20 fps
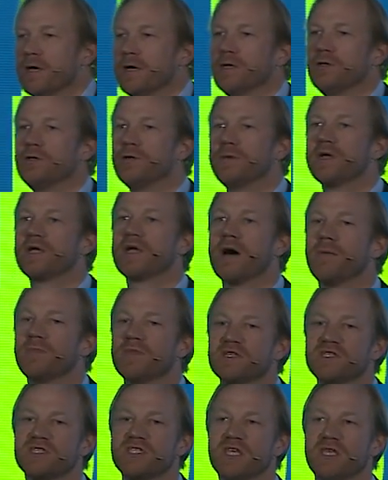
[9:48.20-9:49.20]
you become the
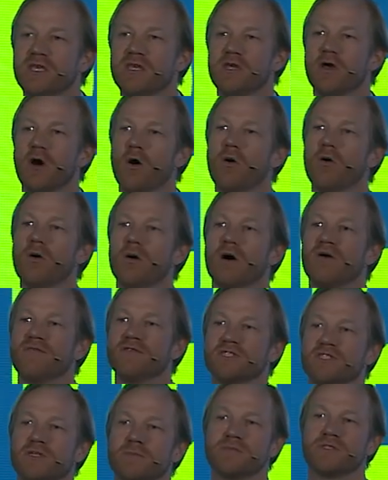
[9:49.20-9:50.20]
CEO of a
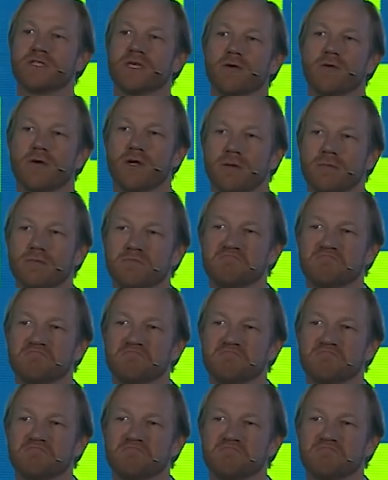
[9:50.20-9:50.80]
subsidiary.